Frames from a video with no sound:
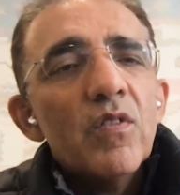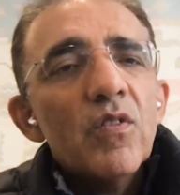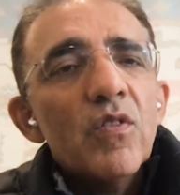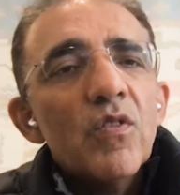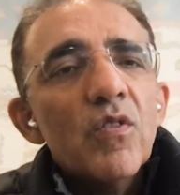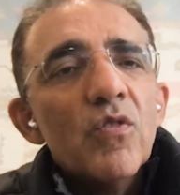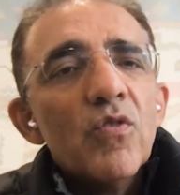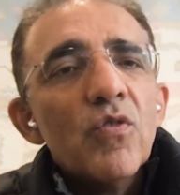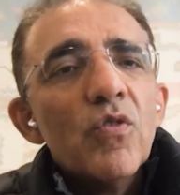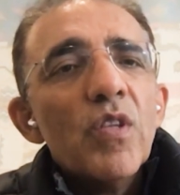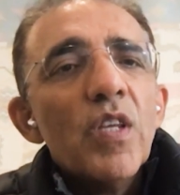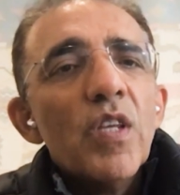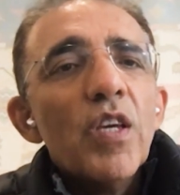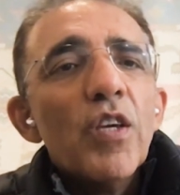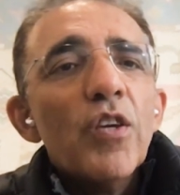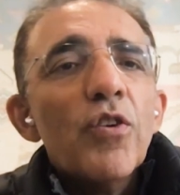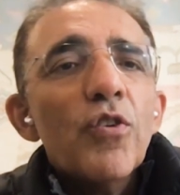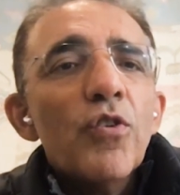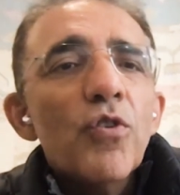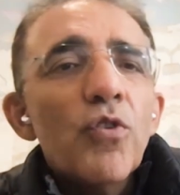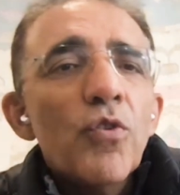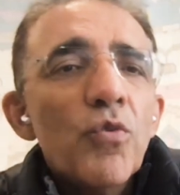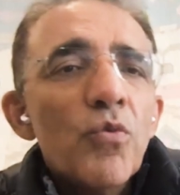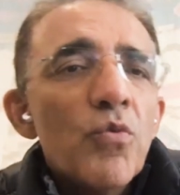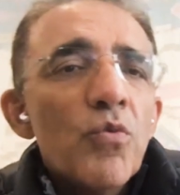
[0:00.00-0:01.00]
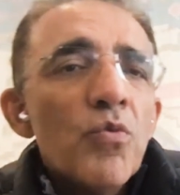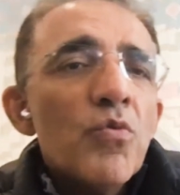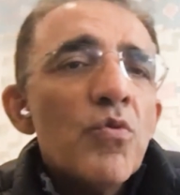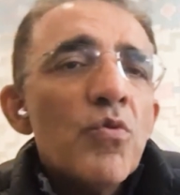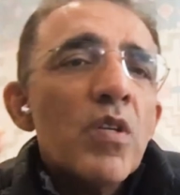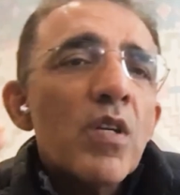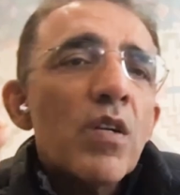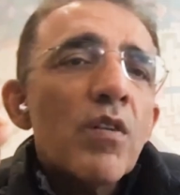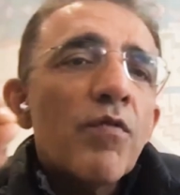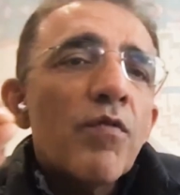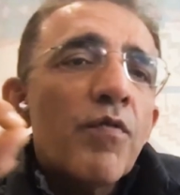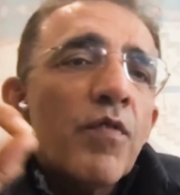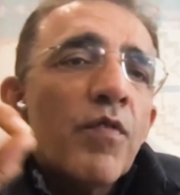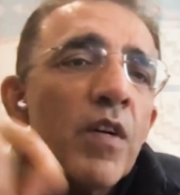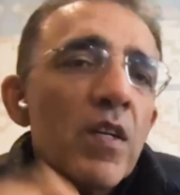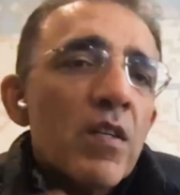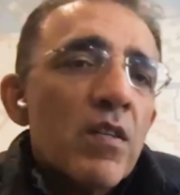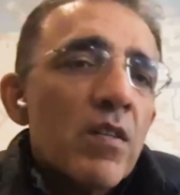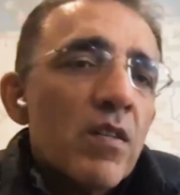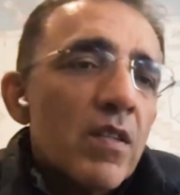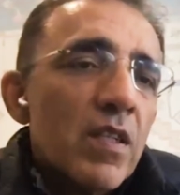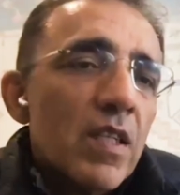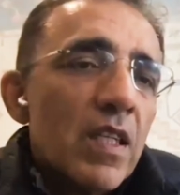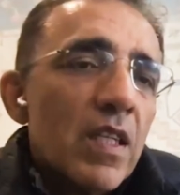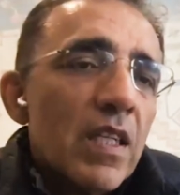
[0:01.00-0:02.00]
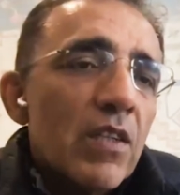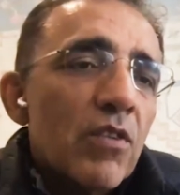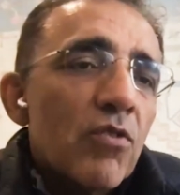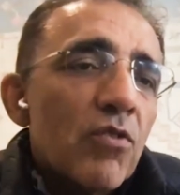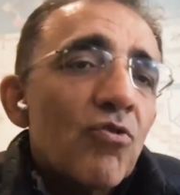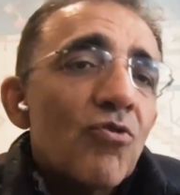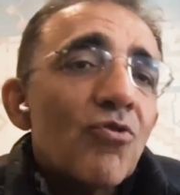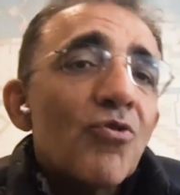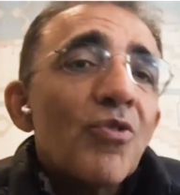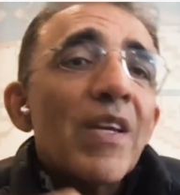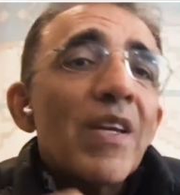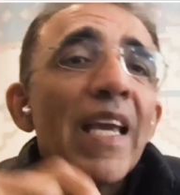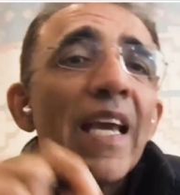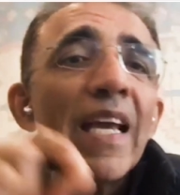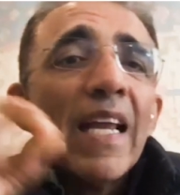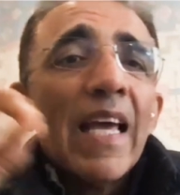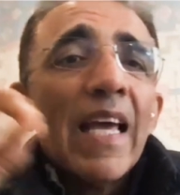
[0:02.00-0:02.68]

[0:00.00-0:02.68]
So they use adversity to get